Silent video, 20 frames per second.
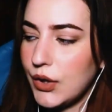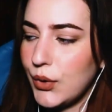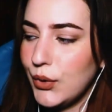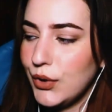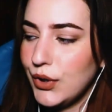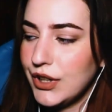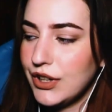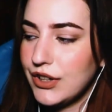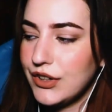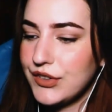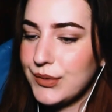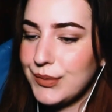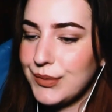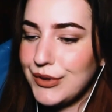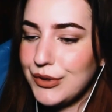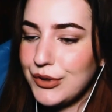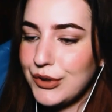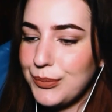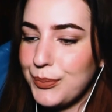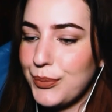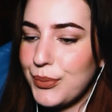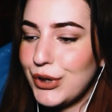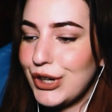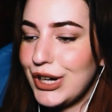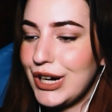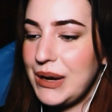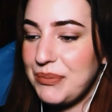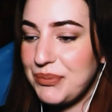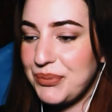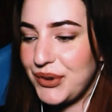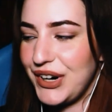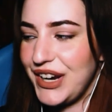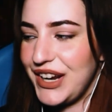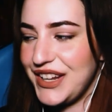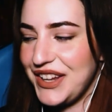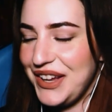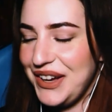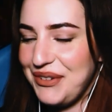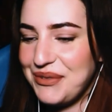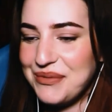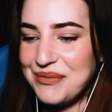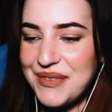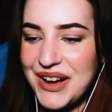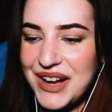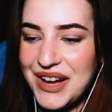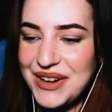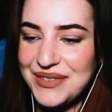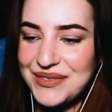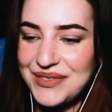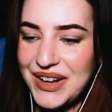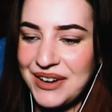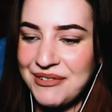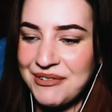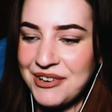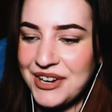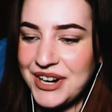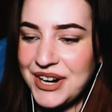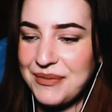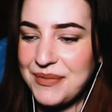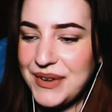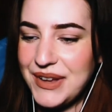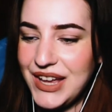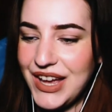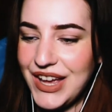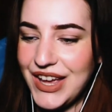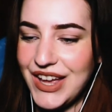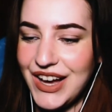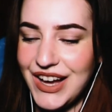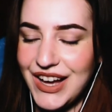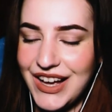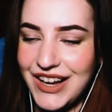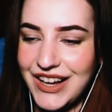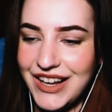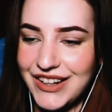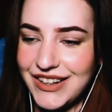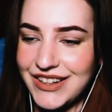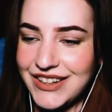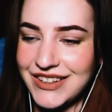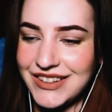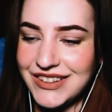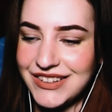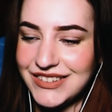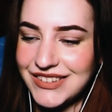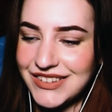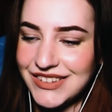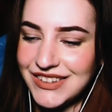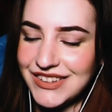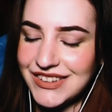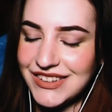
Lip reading: Who cares about prep right now, mom? I wanna be a god.